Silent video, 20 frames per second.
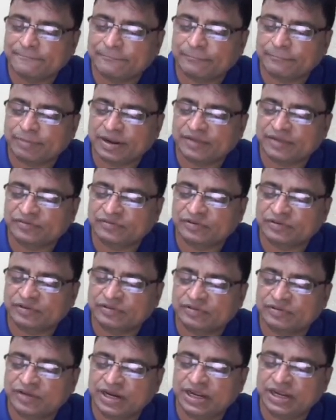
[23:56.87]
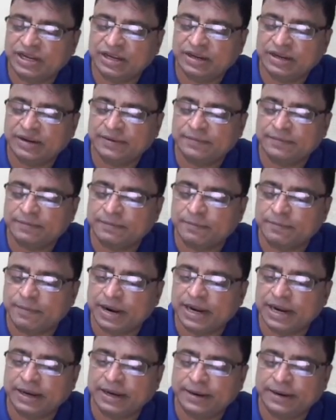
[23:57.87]
plus 3
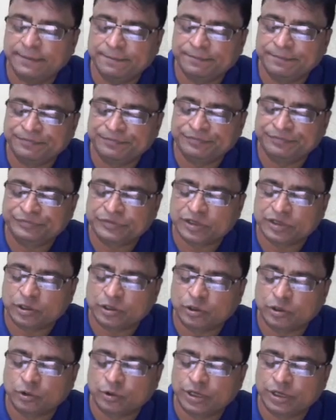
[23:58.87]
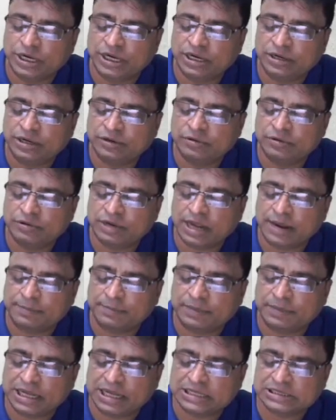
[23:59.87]
by 2 into
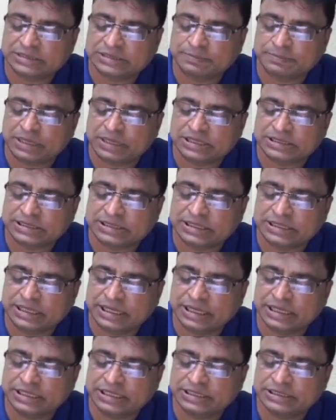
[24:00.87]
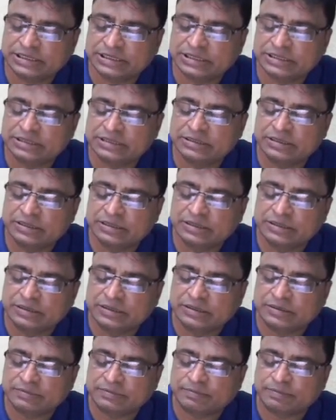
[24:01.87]
capital X plus h
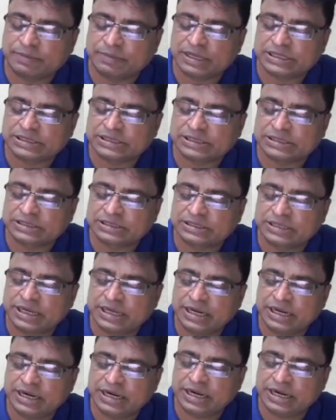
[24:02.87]
plus 3